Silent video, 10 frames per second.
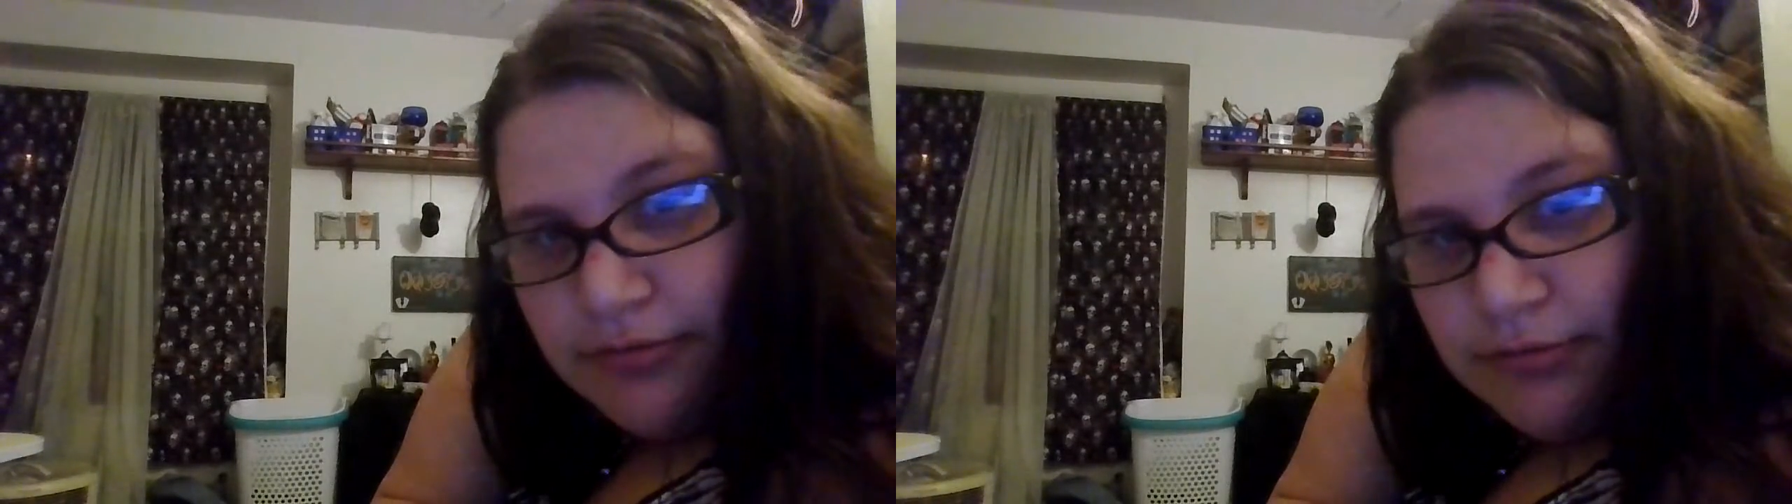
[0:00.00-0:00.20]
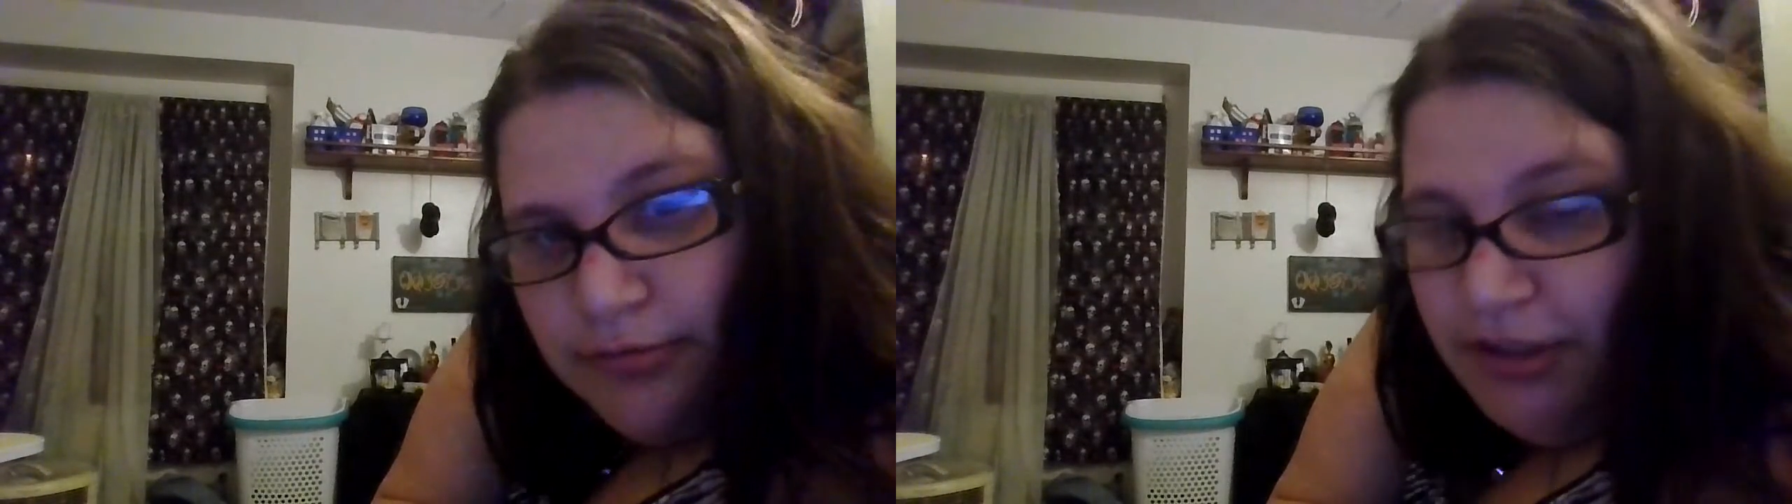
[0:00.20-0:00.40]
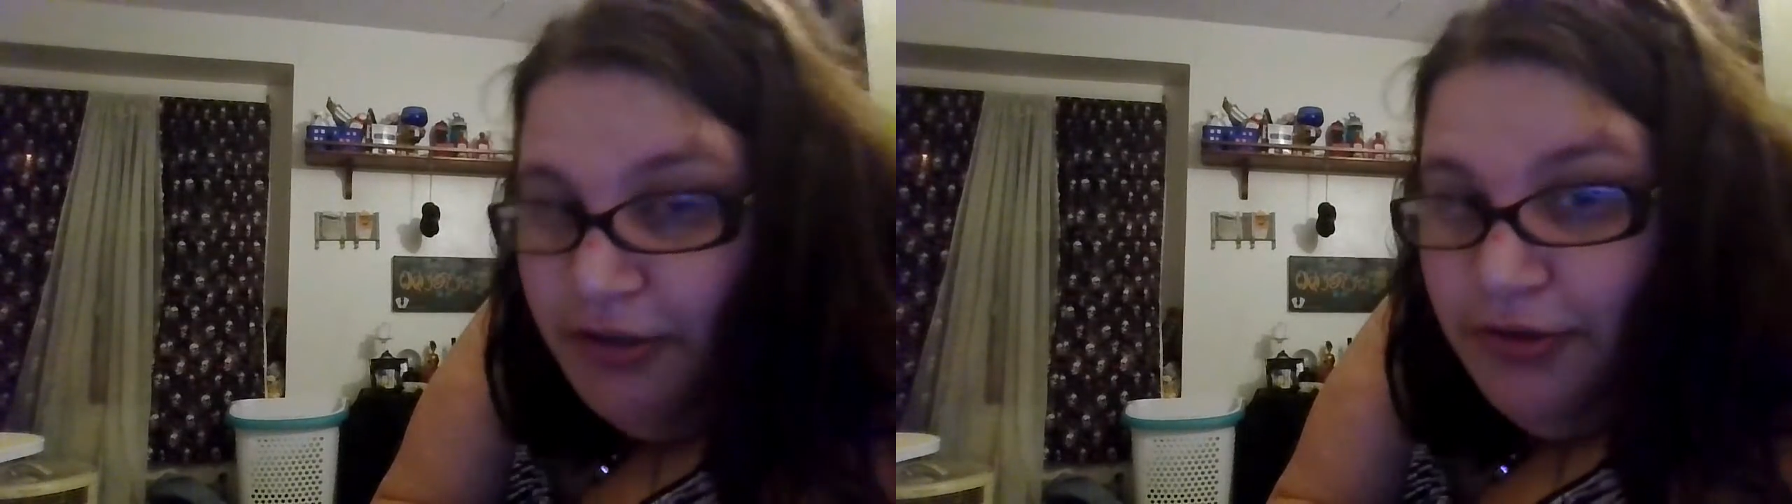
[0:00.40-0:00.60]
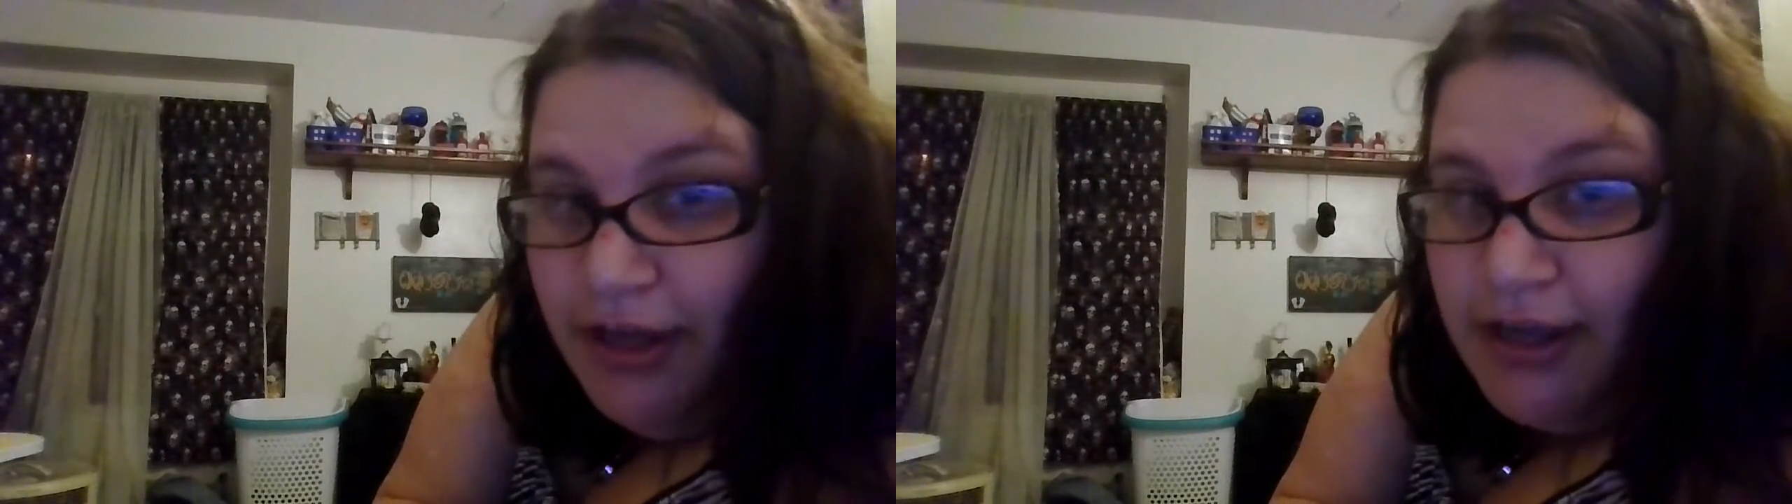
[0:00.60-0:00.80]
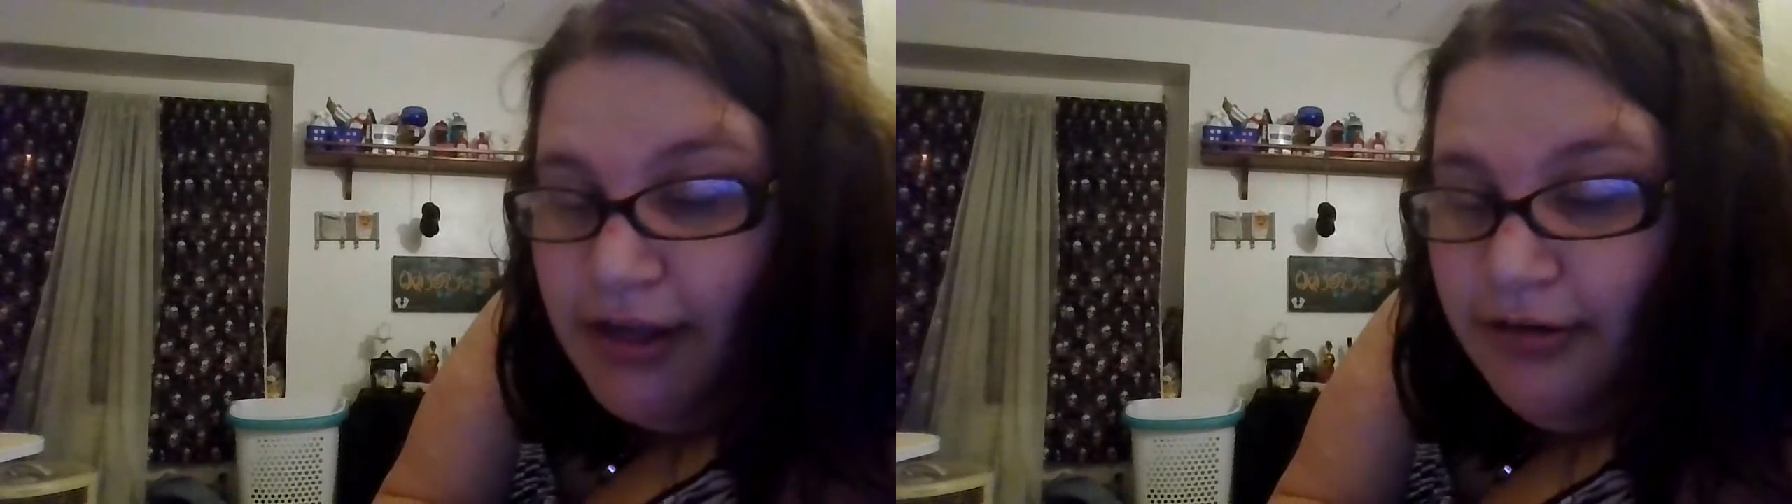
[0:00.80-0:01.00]
When we do
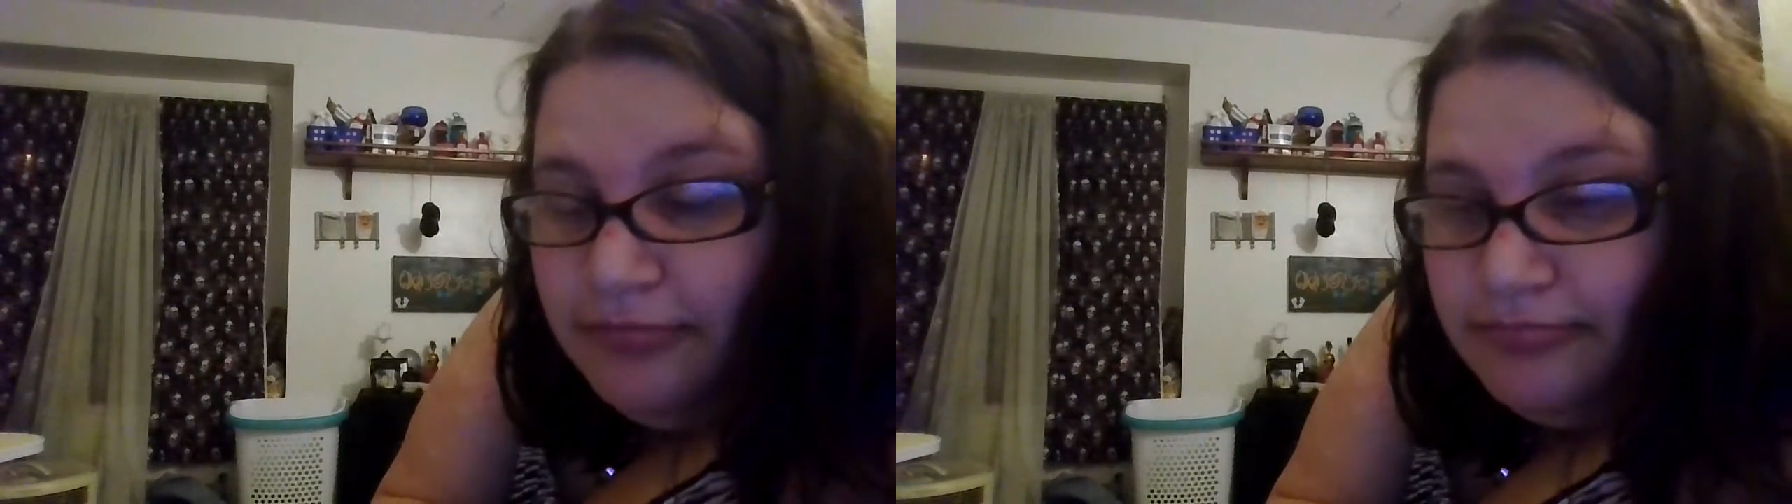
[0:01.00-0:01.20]
that,